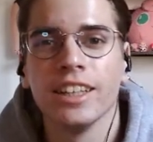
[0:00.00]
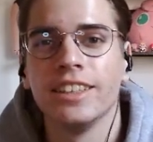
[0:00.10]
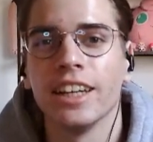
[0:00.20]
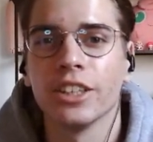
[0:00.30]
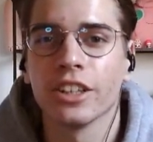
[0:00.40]

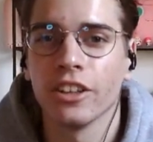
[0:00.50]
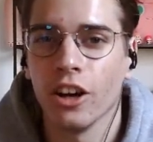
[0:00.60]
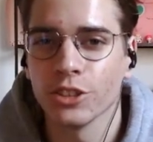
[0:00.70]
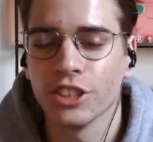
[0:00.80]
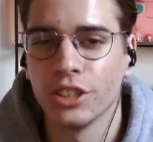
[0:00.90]
then you can
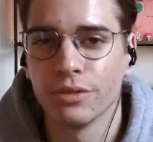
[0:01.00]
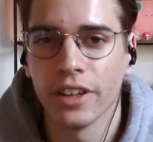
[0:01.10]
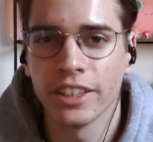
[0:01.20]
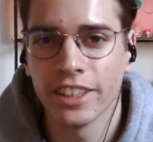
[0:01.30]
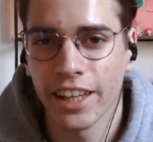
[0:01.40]
also
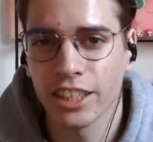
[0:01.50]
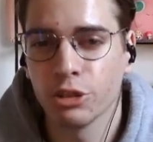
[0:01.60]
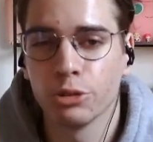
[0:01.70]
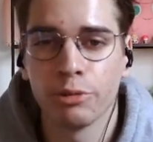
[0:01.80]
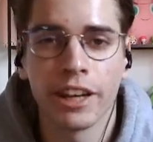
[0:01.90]
defend
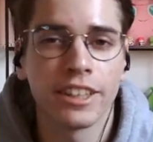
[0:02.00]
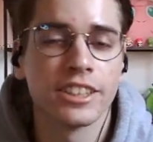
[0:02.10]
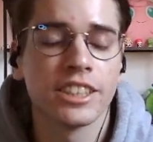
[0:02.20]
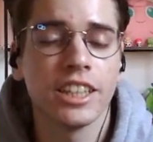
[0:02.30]
electro dragons